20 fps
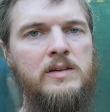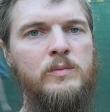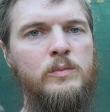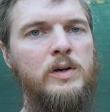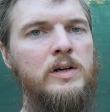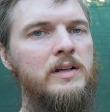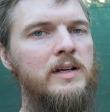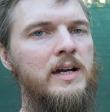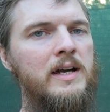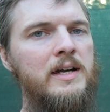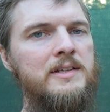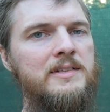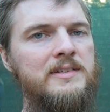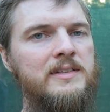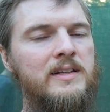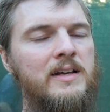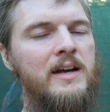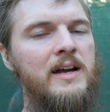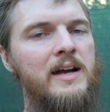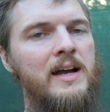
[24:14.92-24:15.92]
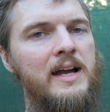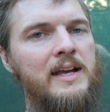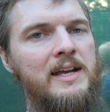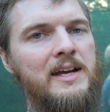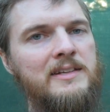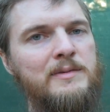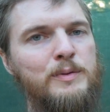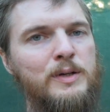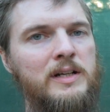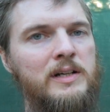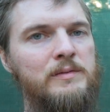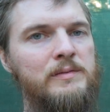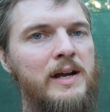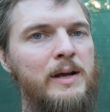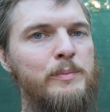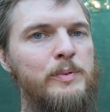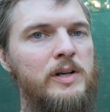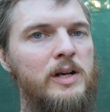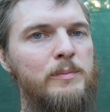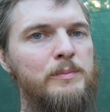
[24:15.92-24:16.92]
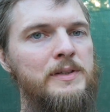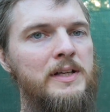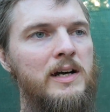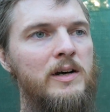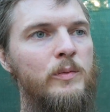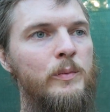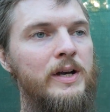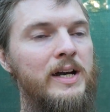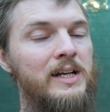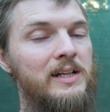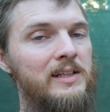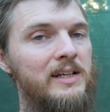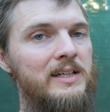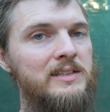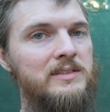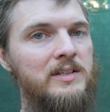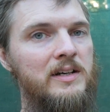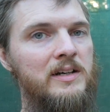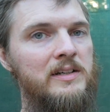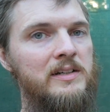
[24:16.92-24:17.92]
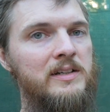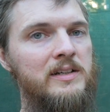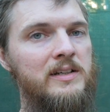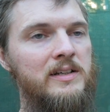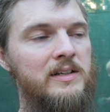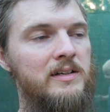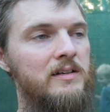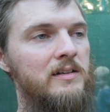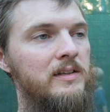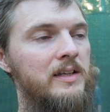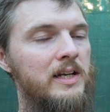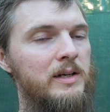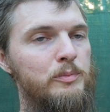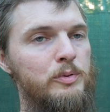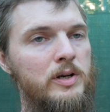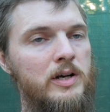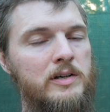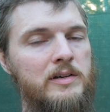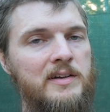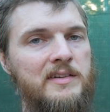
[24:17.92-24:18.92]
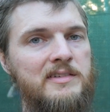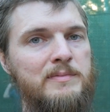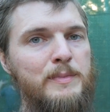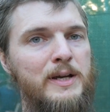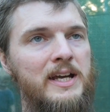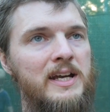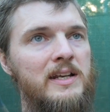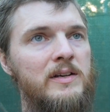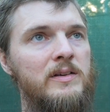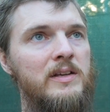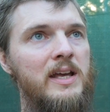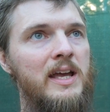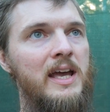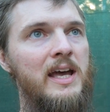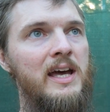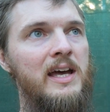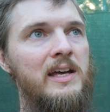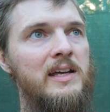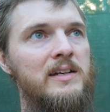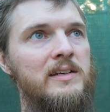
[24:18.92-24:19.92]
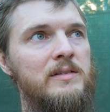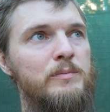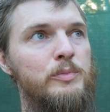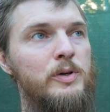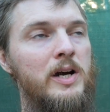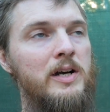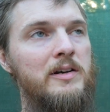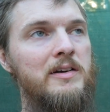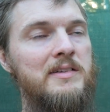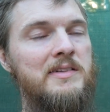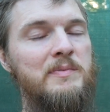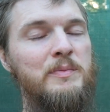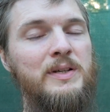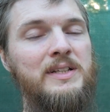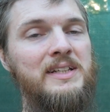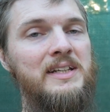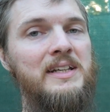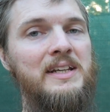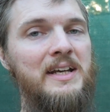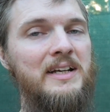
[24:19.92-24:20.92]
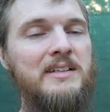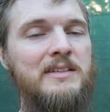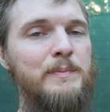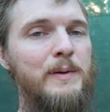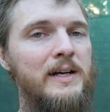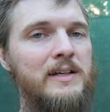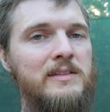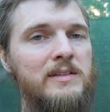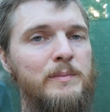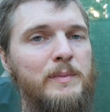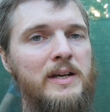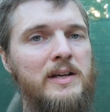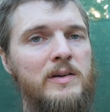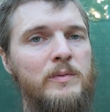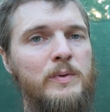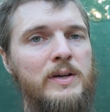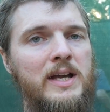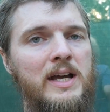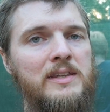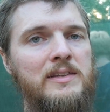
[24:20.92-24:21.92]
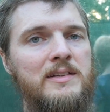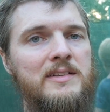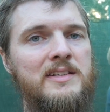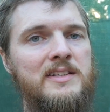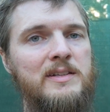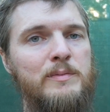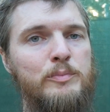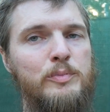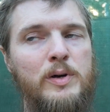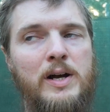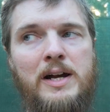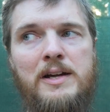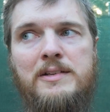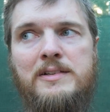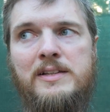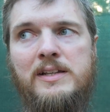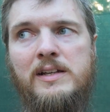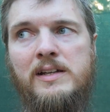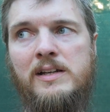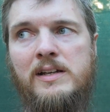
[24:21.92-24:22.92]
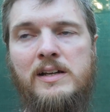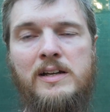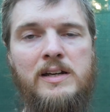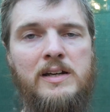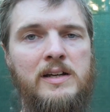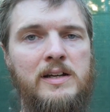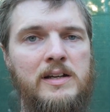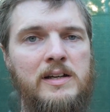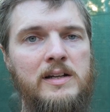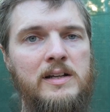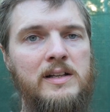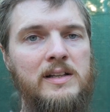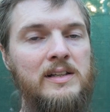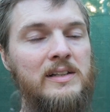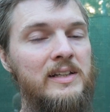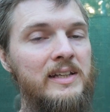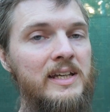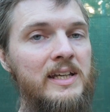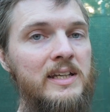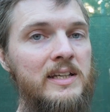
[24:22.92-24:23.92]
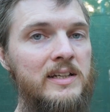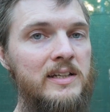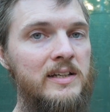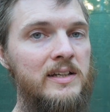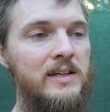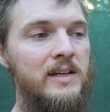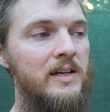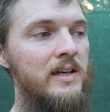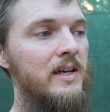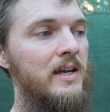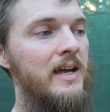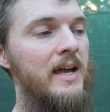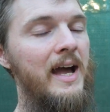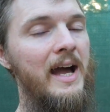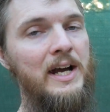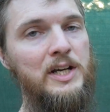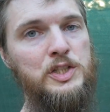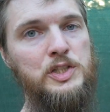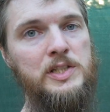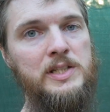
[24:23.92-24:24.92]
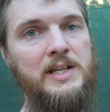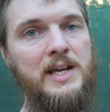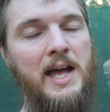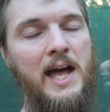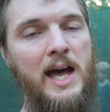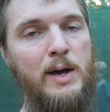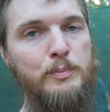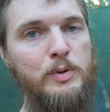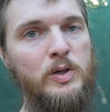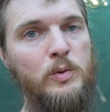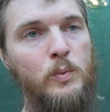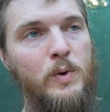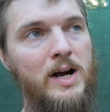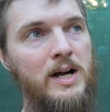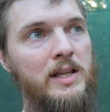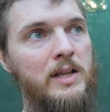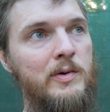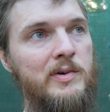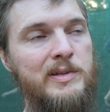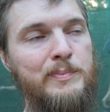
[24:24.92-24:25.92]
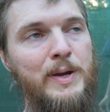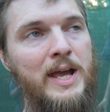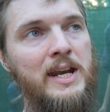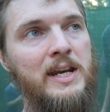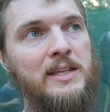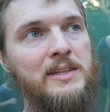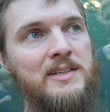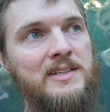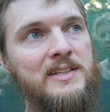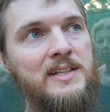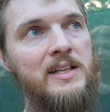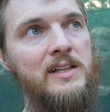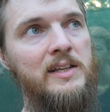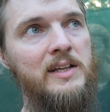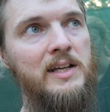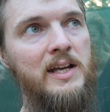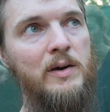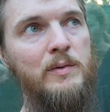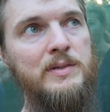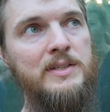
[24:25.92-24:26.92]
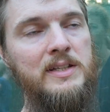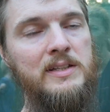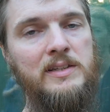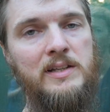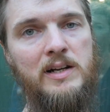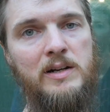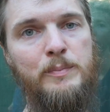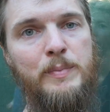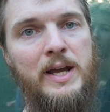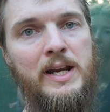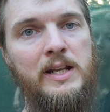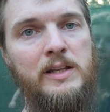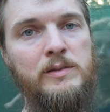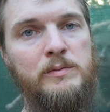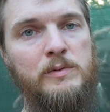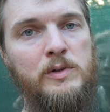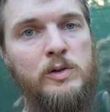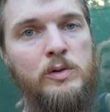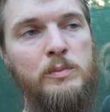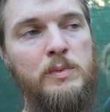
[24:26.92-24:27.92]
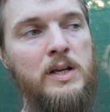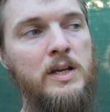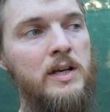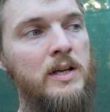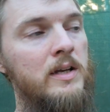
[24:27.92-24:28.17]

Well guys, I guess we're gonna wrap it up now. We got a lot done, a lot of progress made, and progress we didn't expect to make. We had this surprising leak. Actually, it happened while I was painting the ceiling. I was in there painting the room,